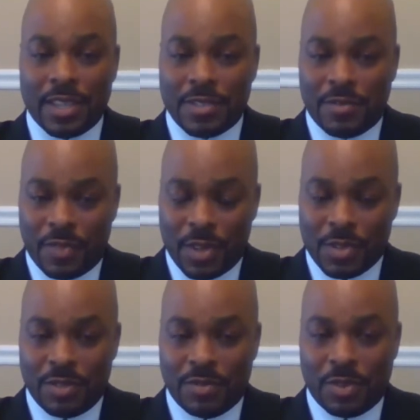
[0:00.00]
That's
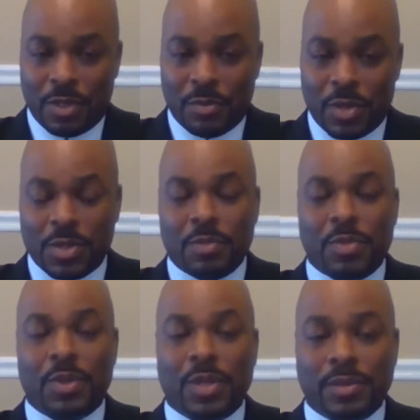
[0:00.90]
first and foremost
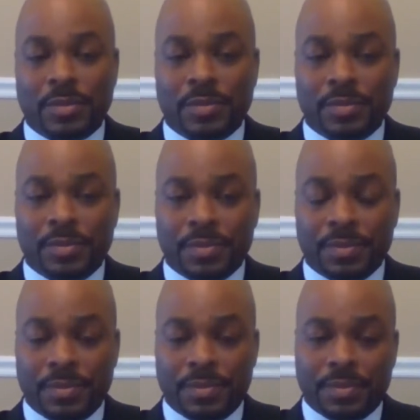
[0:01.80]
important.
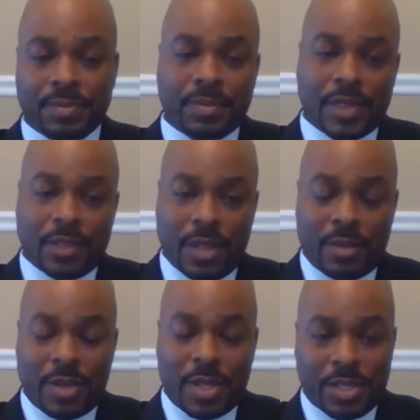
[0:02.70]

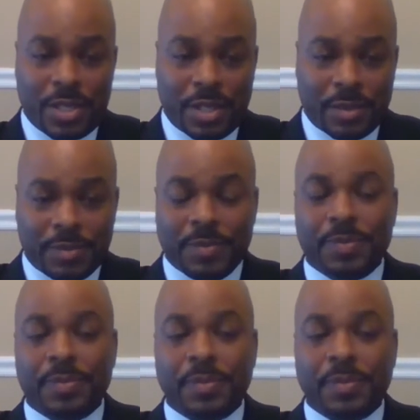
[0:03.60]
Great question, though.